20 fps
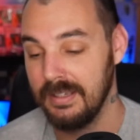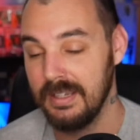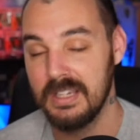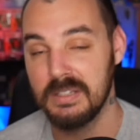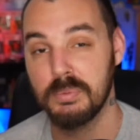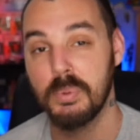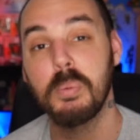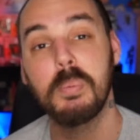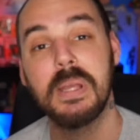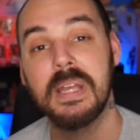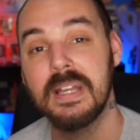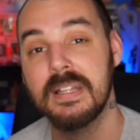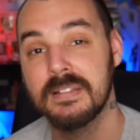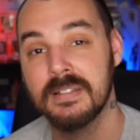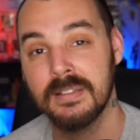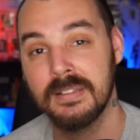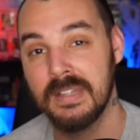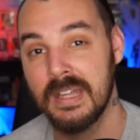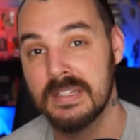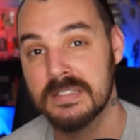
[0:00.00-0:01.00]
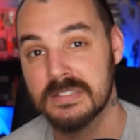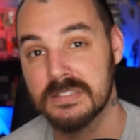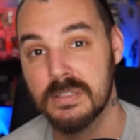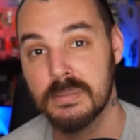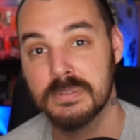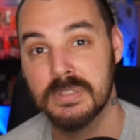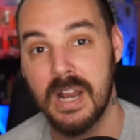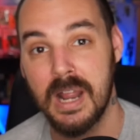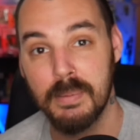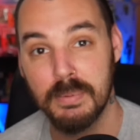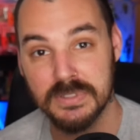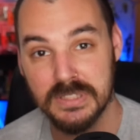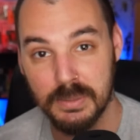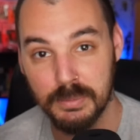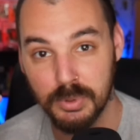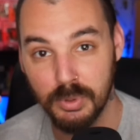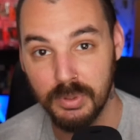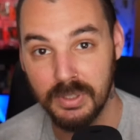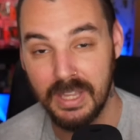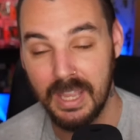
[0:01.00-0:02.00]
And when we hit 10,000 subscribers,
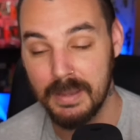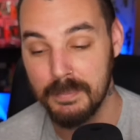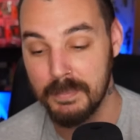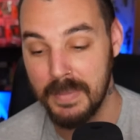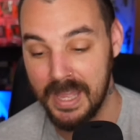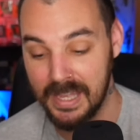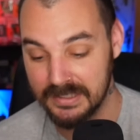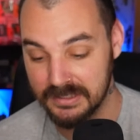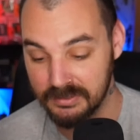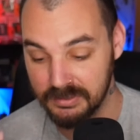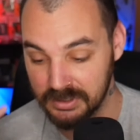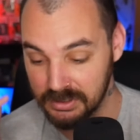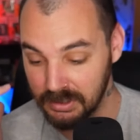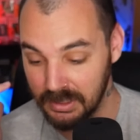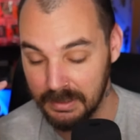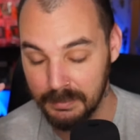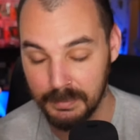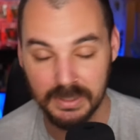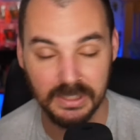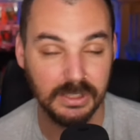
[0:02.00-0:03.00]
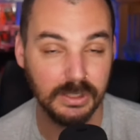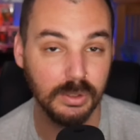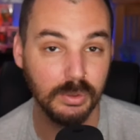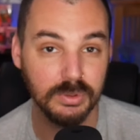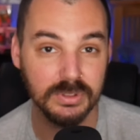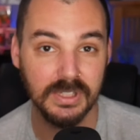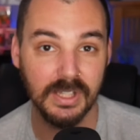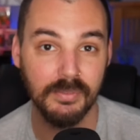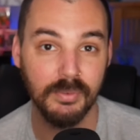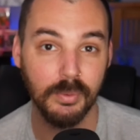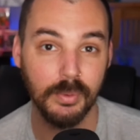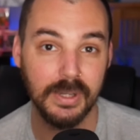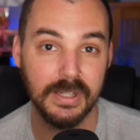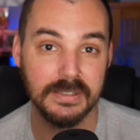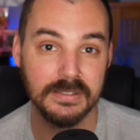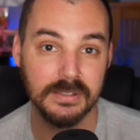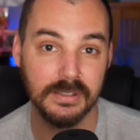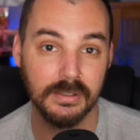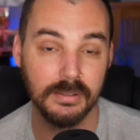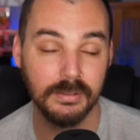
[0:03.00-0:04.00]
I'm doing a massive stream and a huge giveaway.
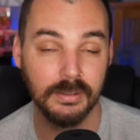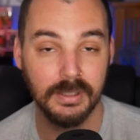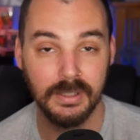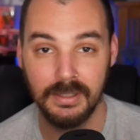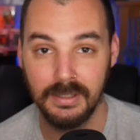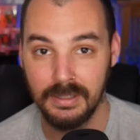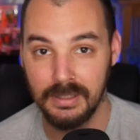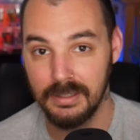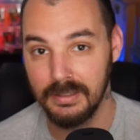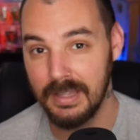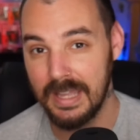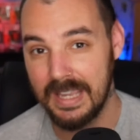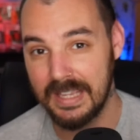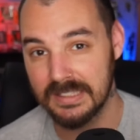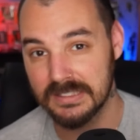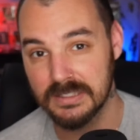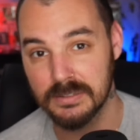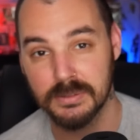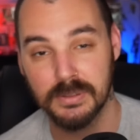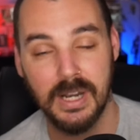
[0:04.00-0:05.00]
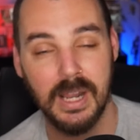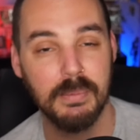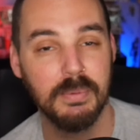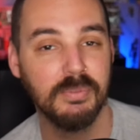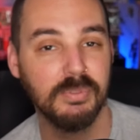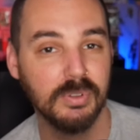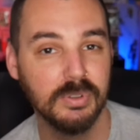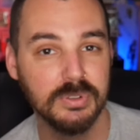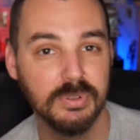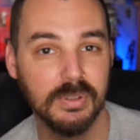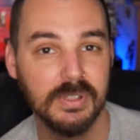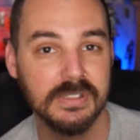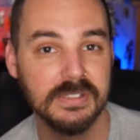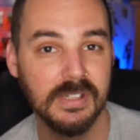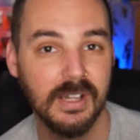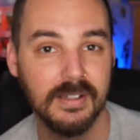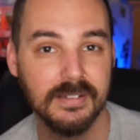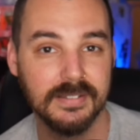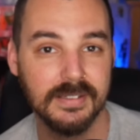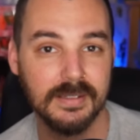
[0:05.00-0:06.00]
So like and subscribe if you enjoy this
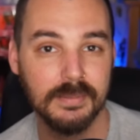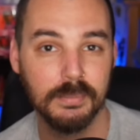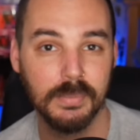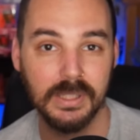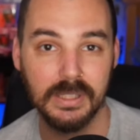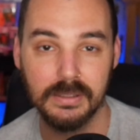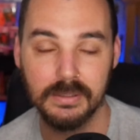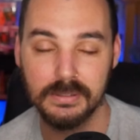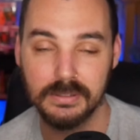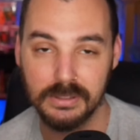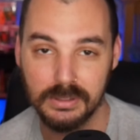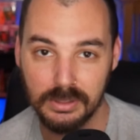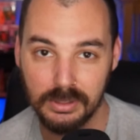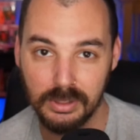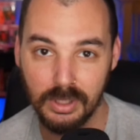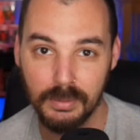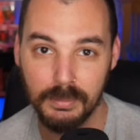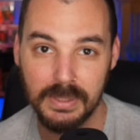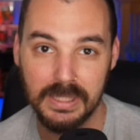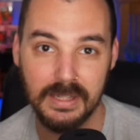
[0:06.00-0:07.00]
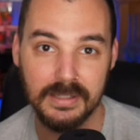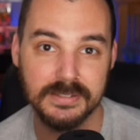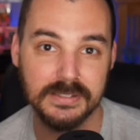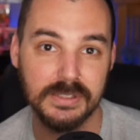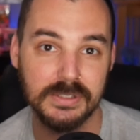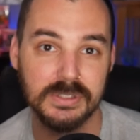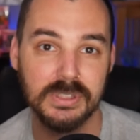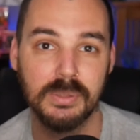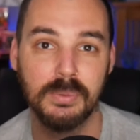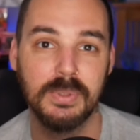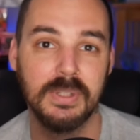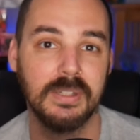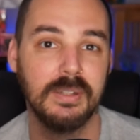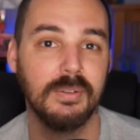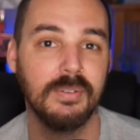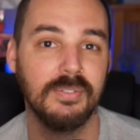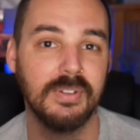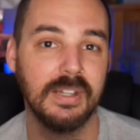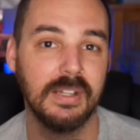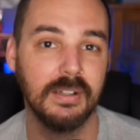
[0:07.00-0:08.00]
content. But you know me, I'll see you soon with a
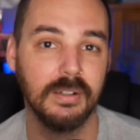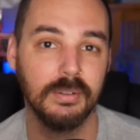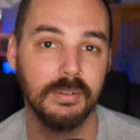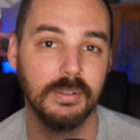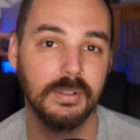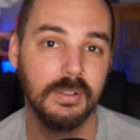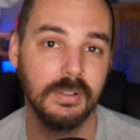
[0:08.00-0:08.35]
new video.